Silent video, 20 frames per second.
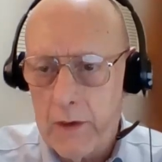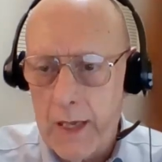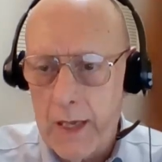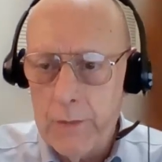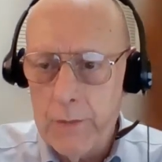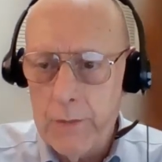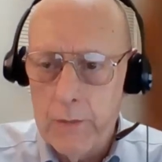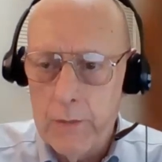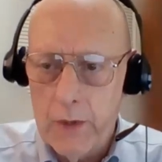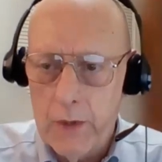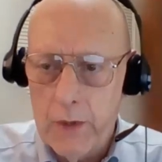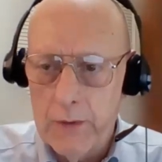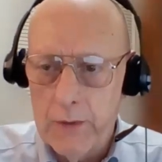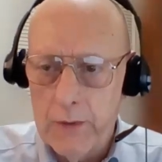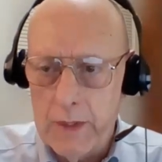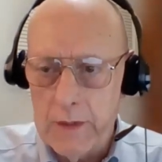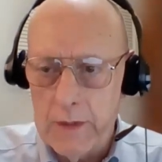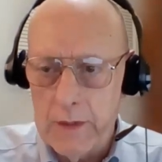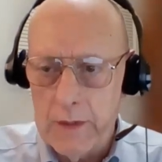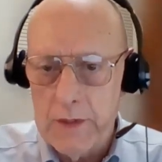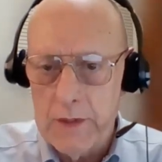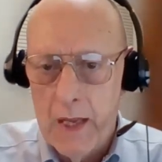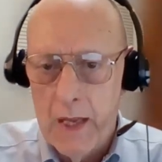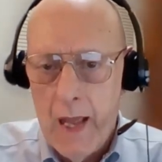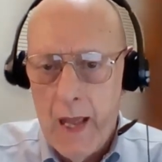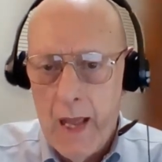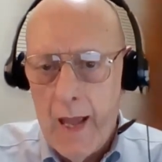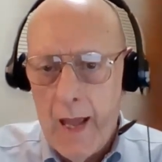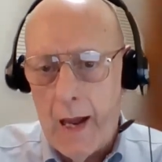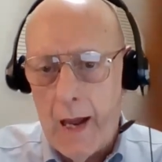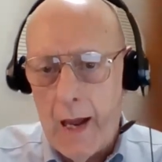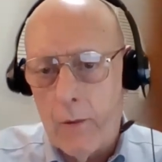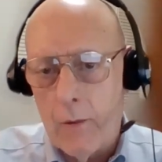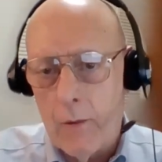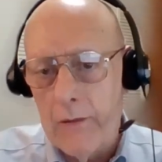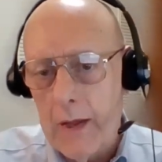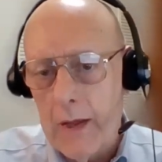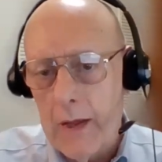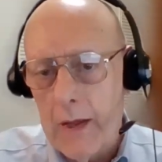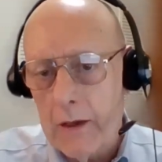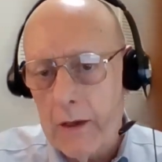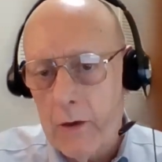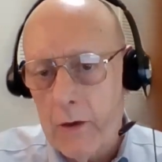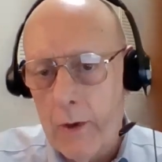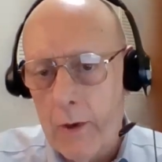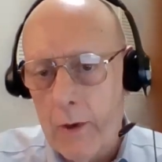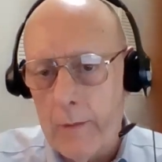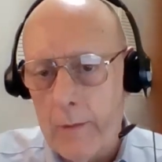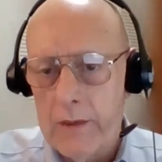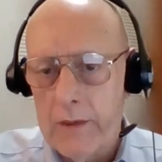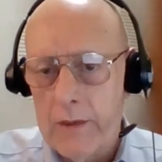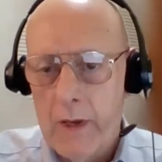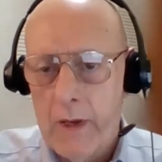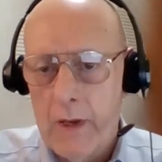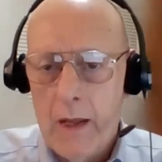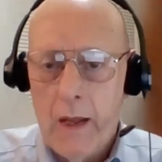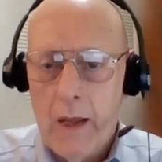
capabilities? How are they equipped?